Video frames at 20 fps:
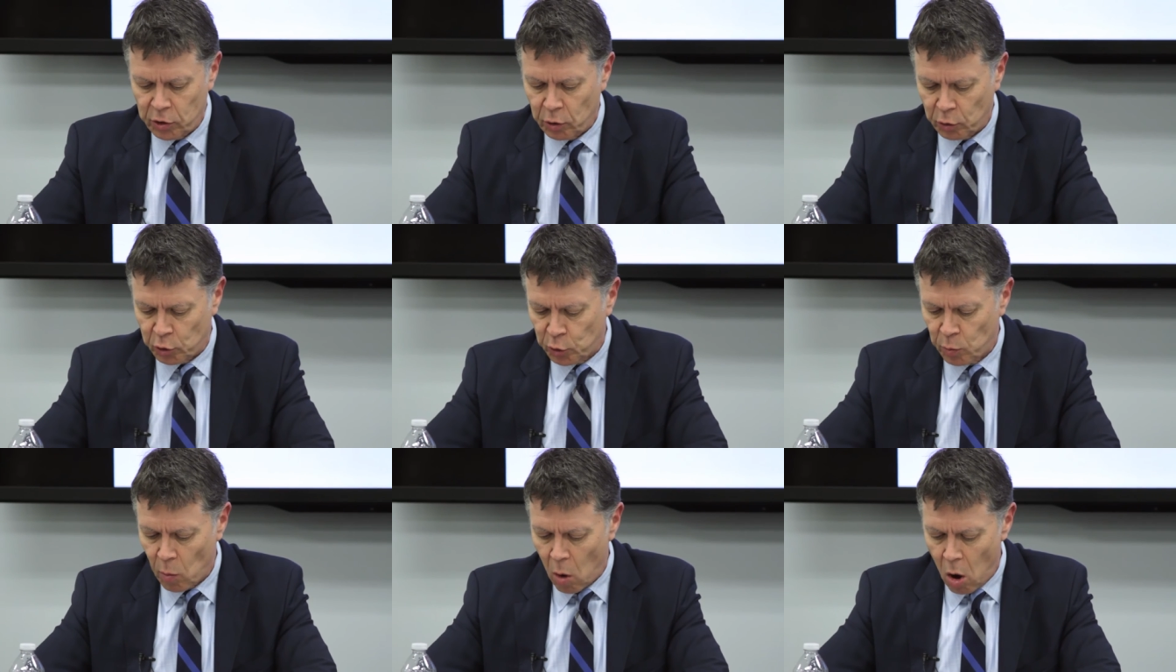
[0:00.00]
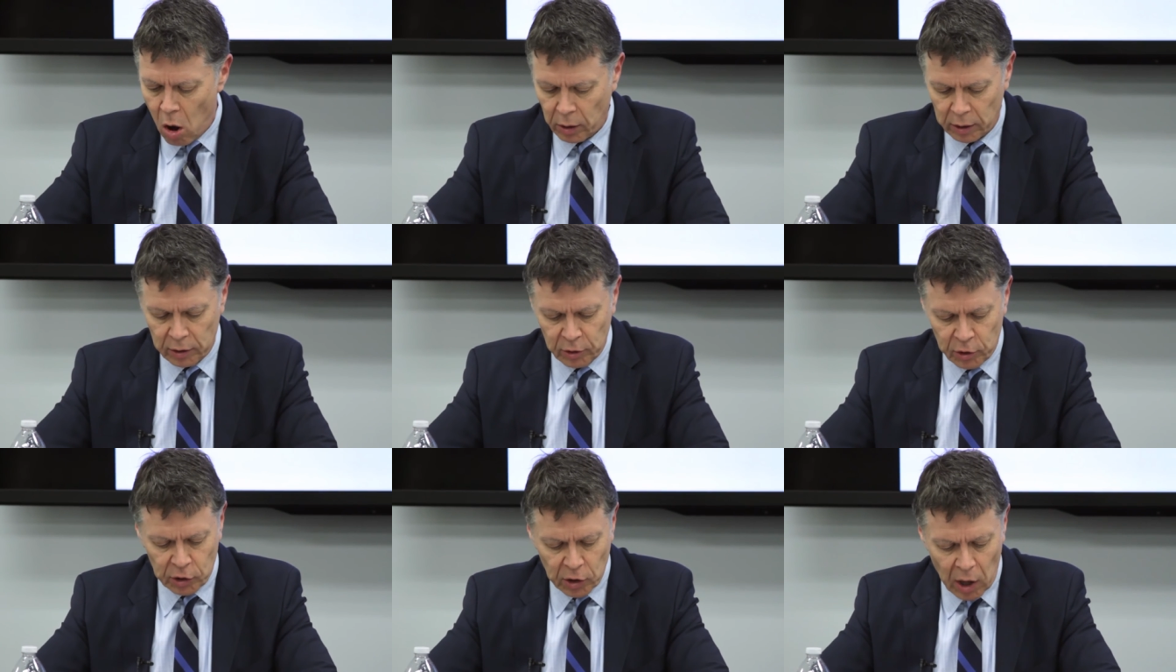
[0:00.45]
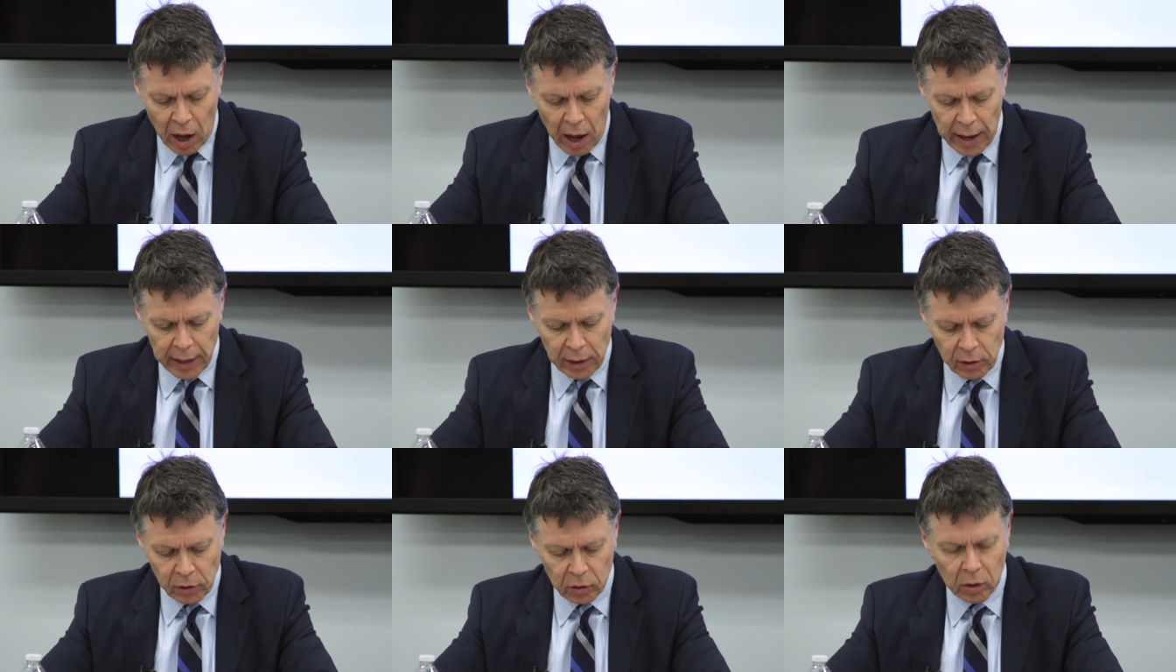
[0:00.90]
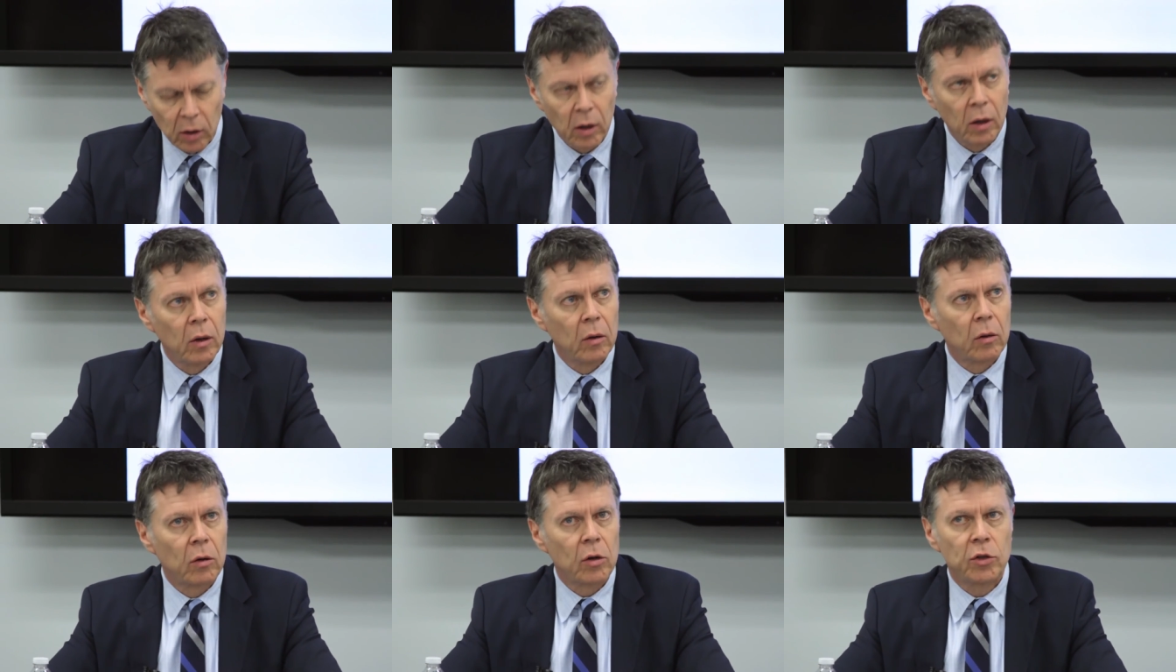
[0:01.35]
are so small in size
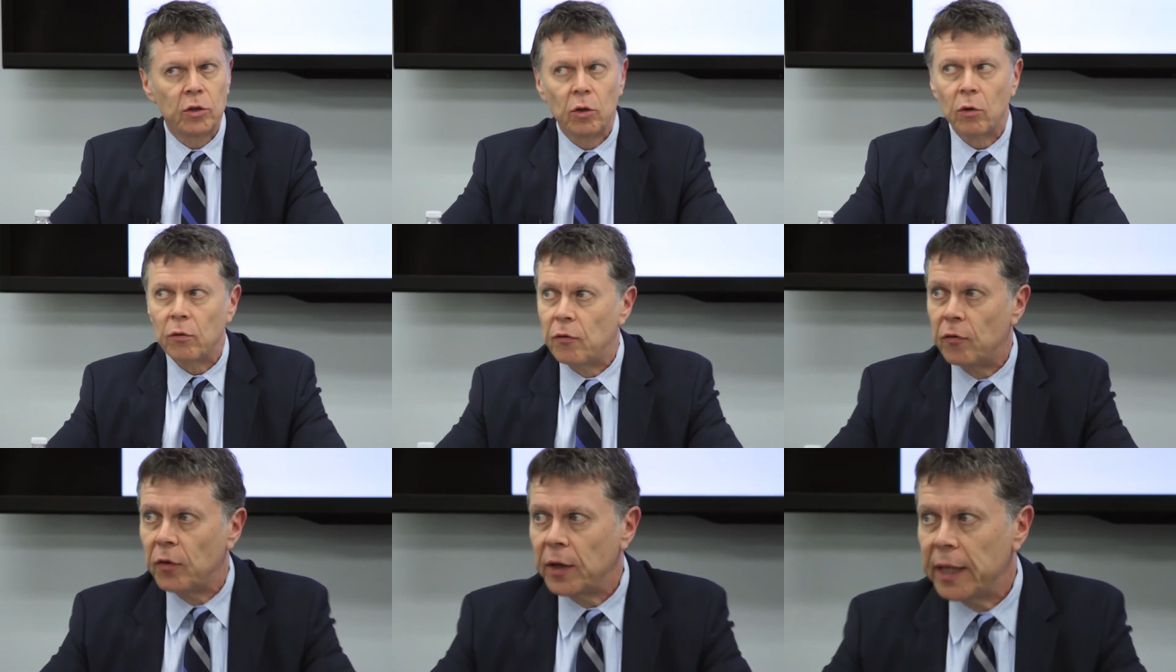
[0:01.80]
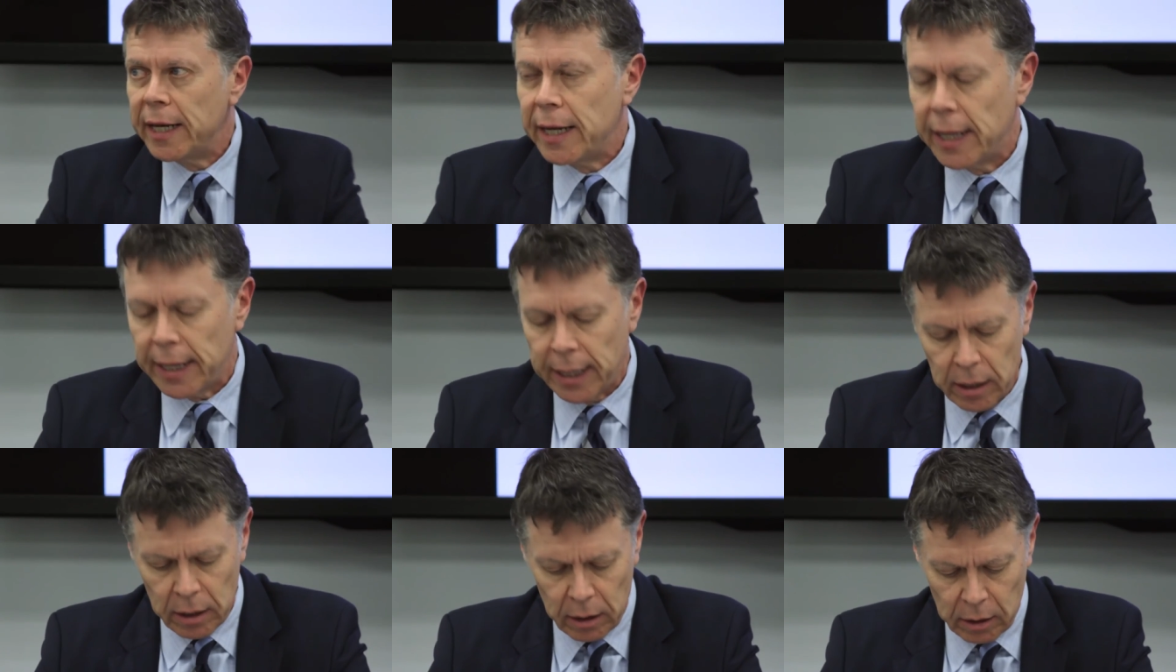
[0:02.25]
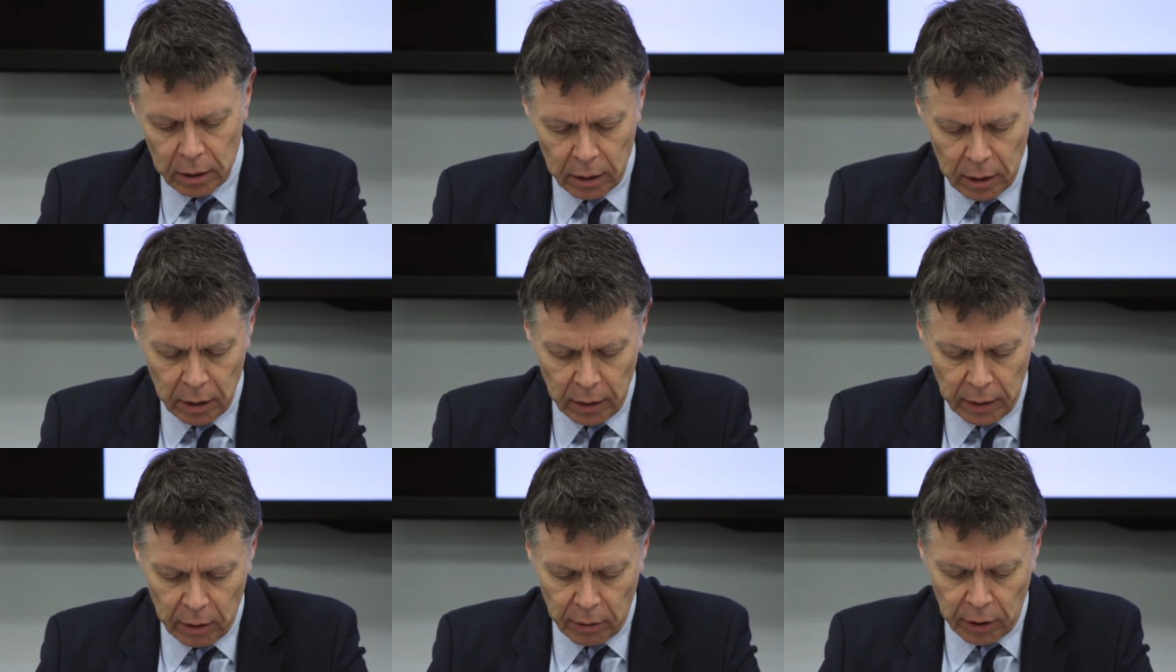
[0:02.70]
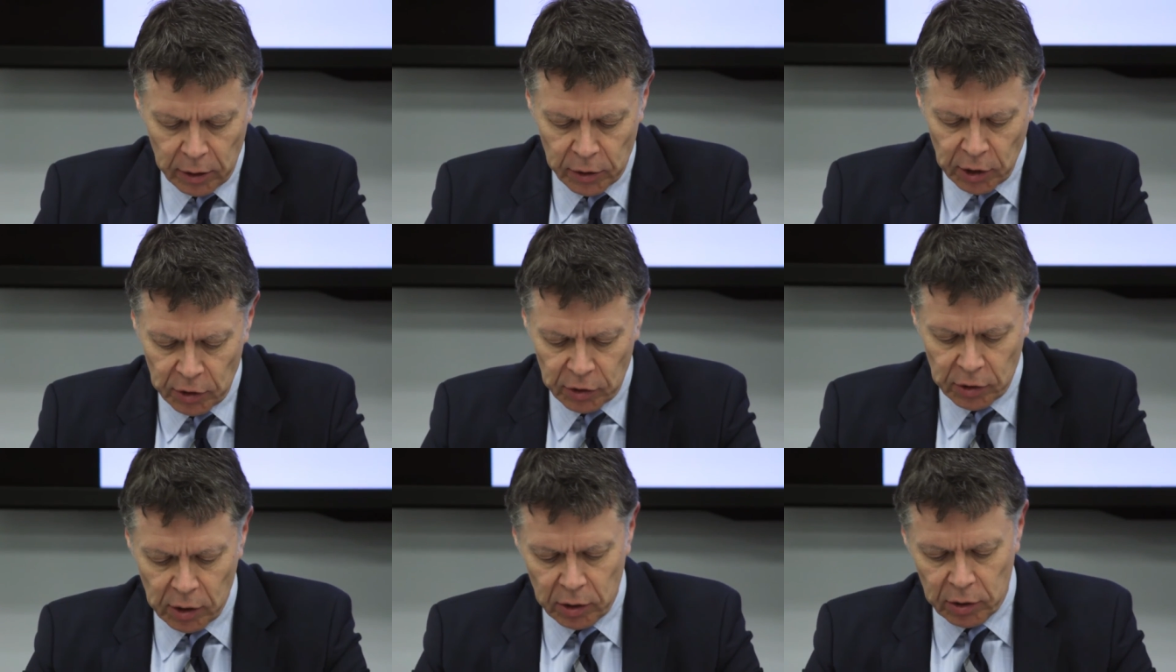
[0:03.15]
or so fleeting in their
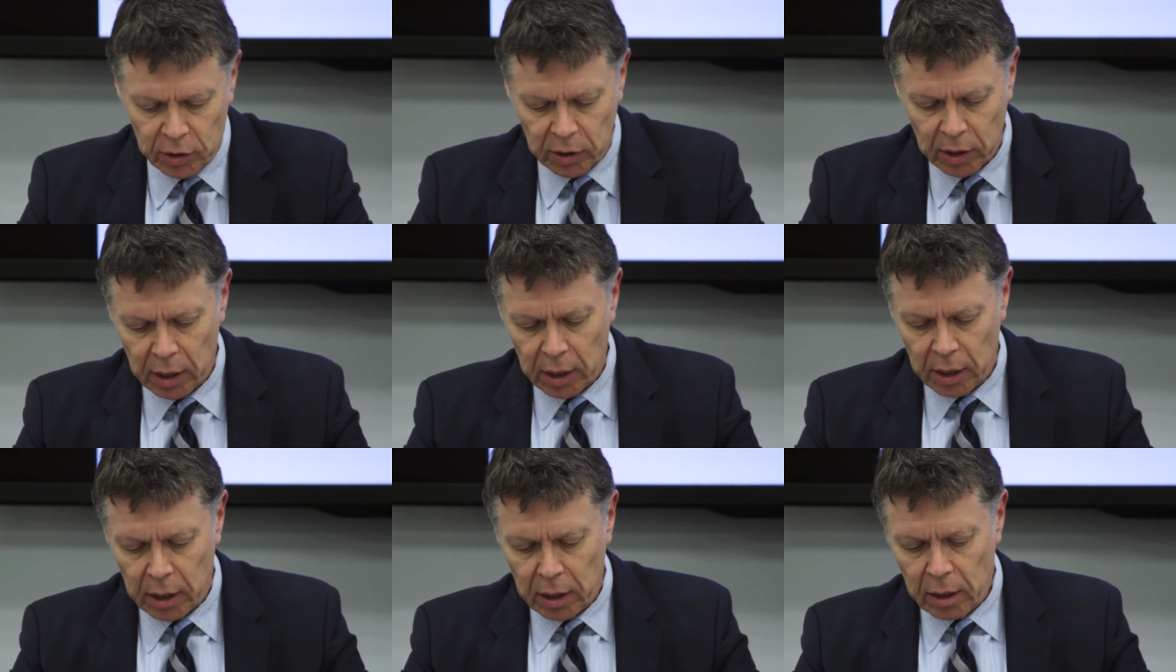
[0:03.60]
existence